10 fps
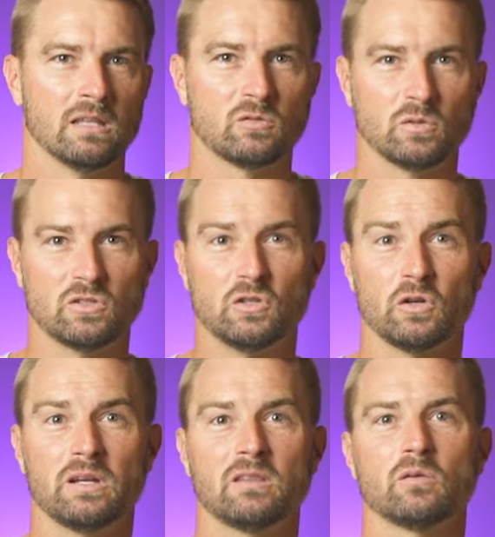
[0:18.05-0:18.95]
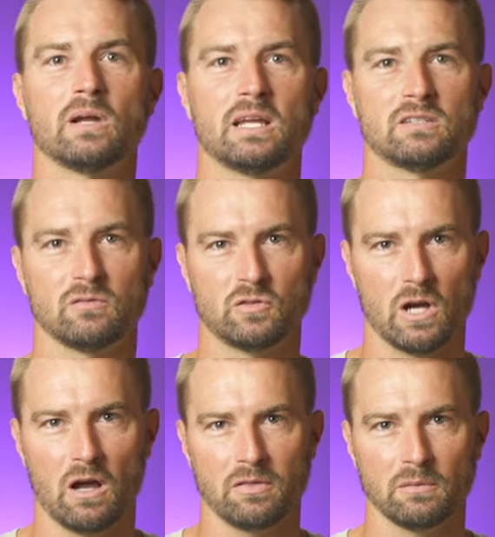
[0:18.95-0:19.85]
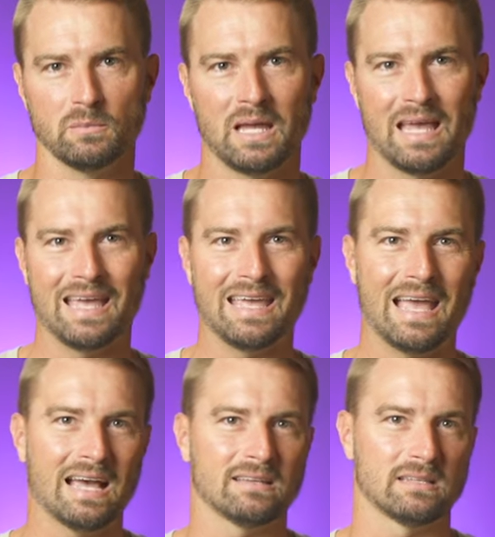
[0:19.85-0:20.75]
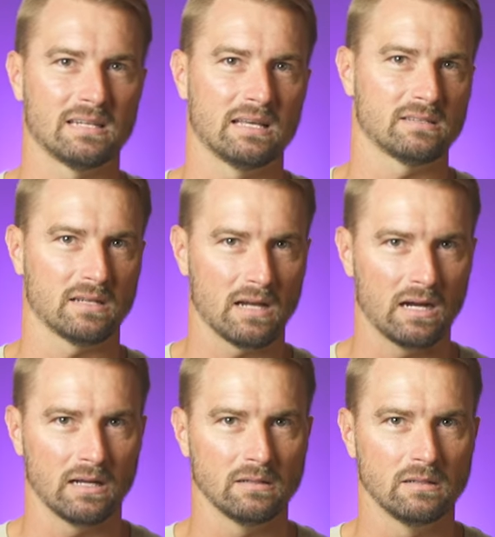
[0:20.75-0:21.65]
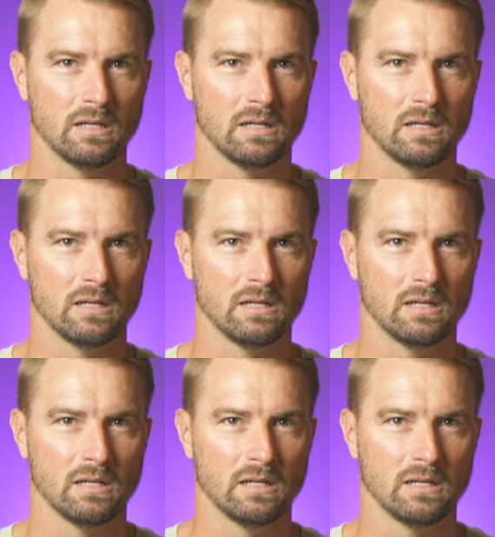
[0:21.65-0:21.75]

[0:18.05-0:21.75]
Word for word: This was during the reigns of Jotham, Ahaz, and Hezekiah,